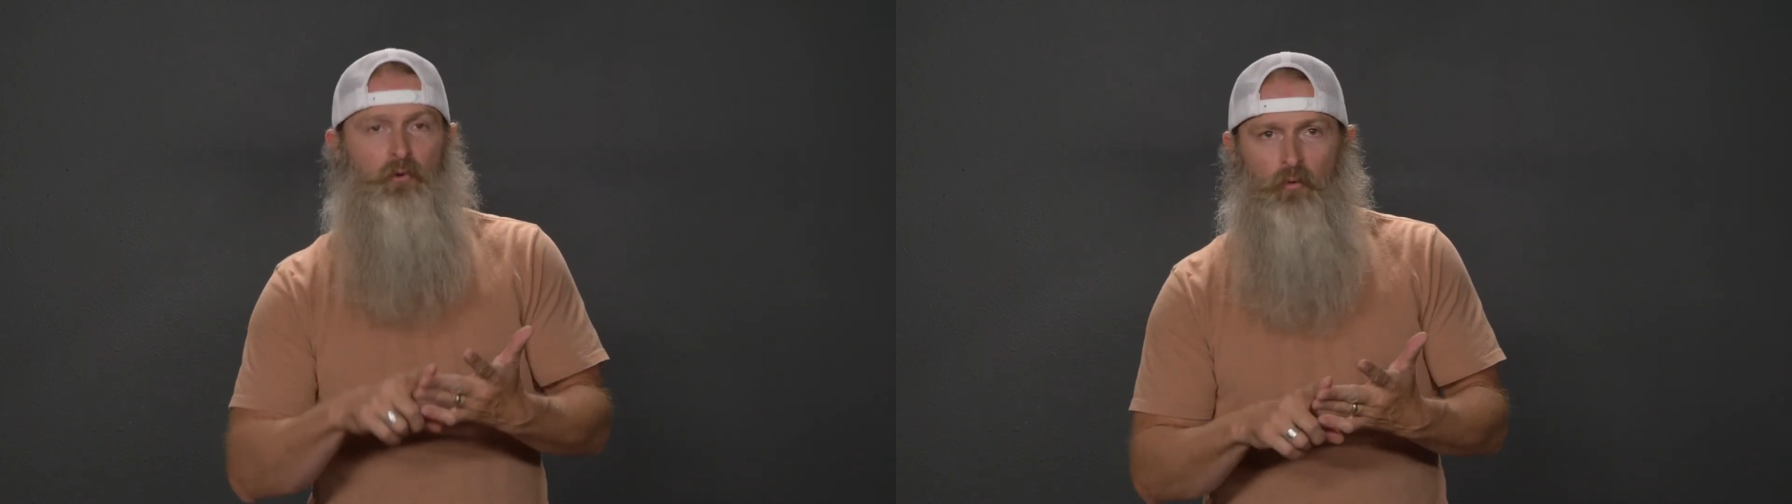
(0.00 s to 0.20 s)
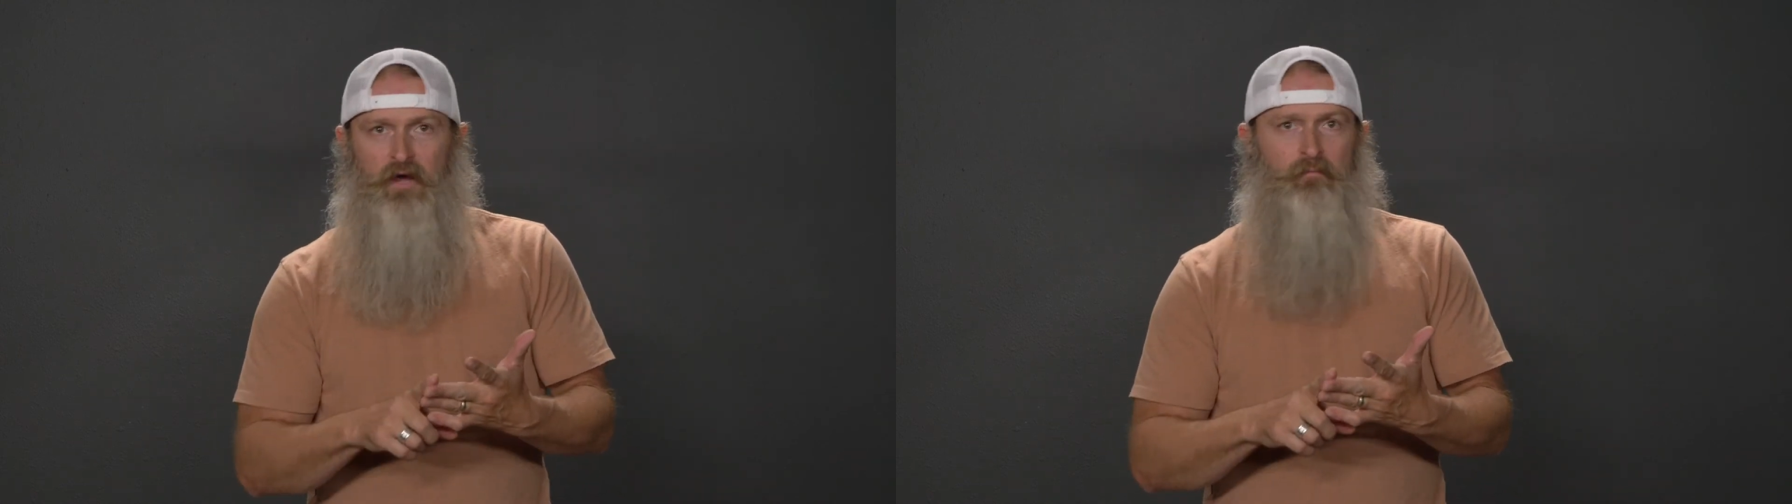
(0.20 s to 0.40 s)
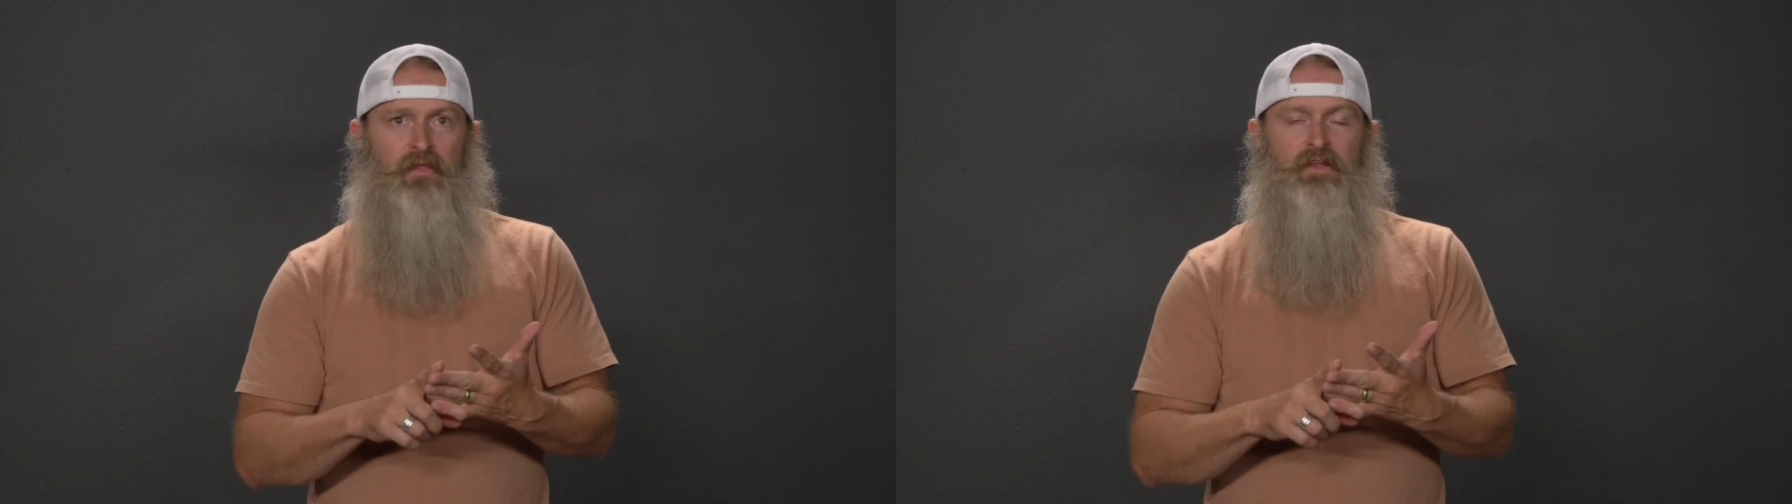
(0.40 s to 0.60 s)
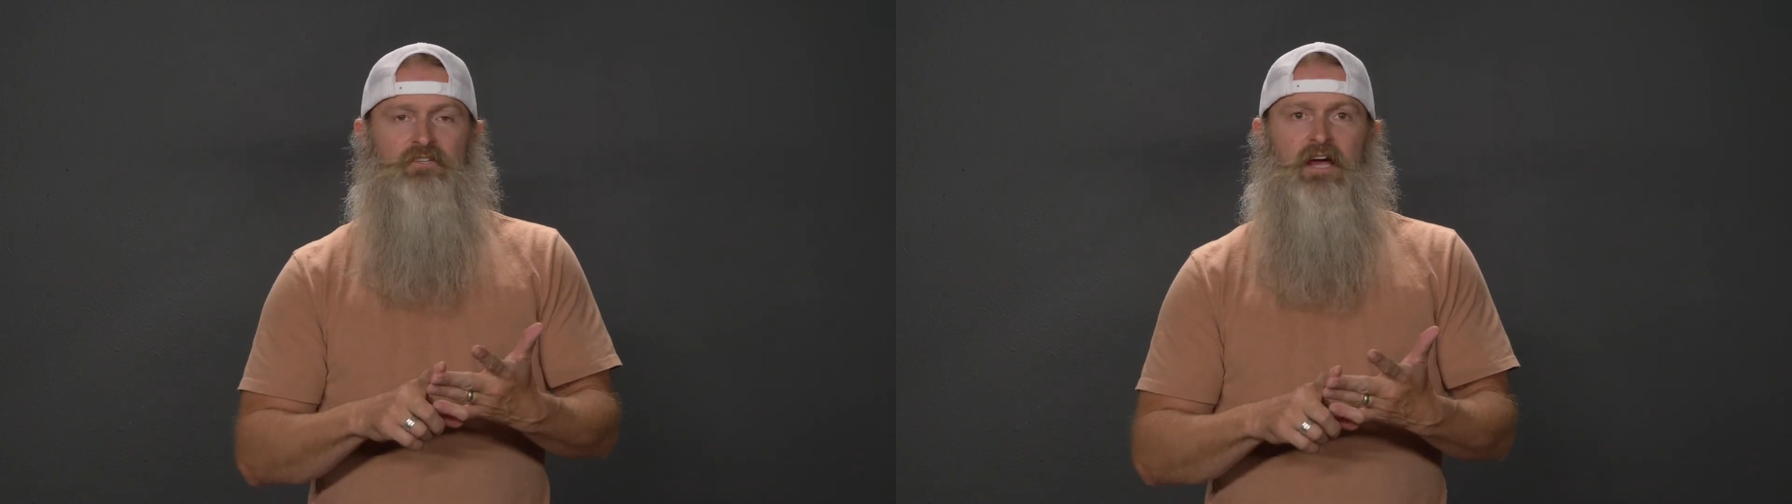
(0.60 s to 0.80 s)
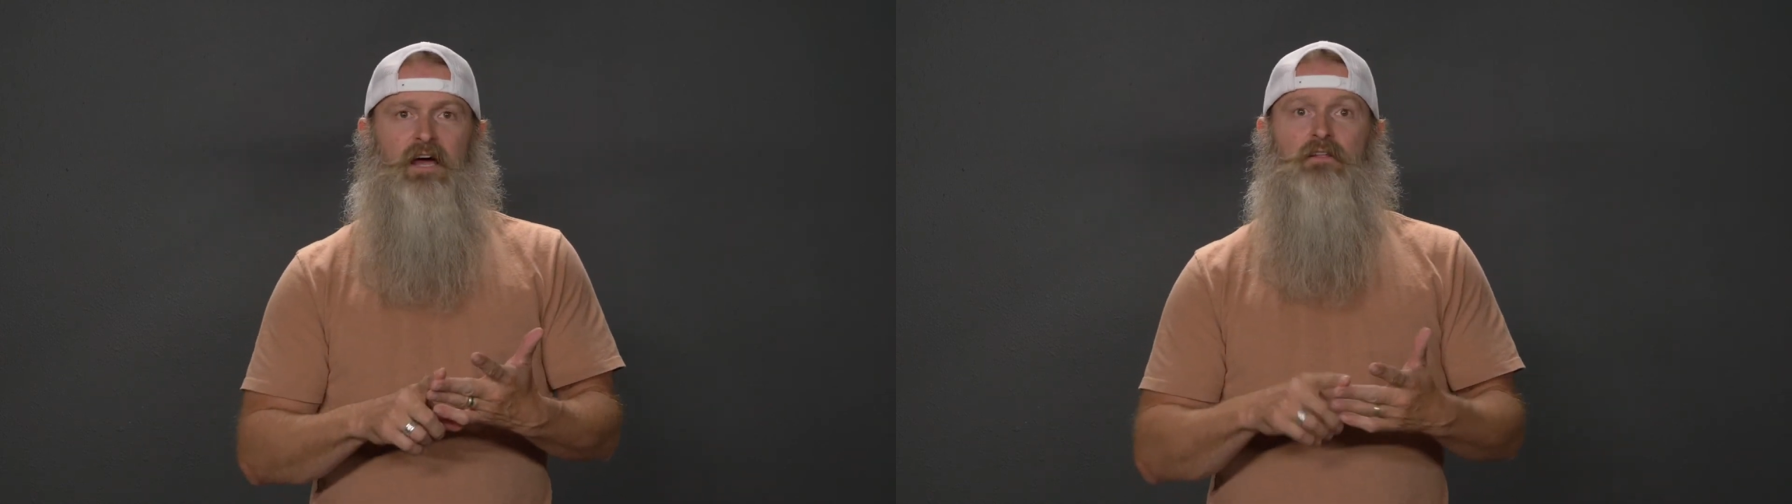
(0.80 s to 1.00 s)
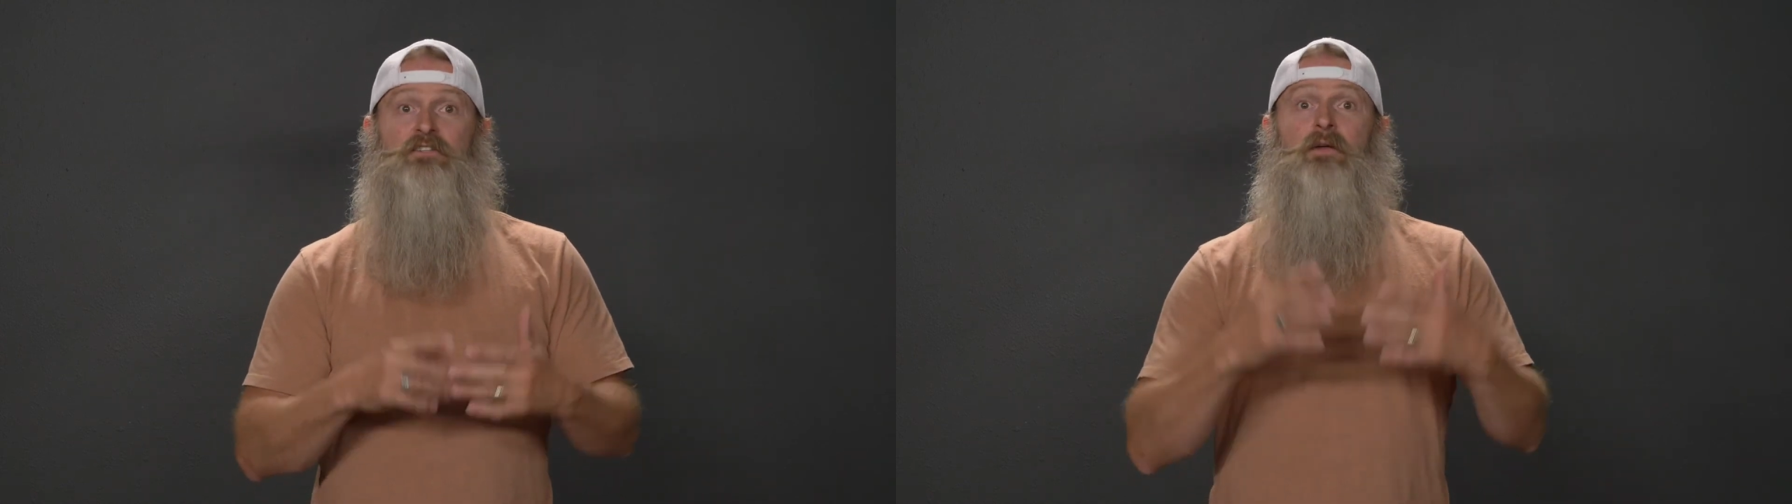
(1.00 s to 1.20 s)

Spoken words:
away by the challenge,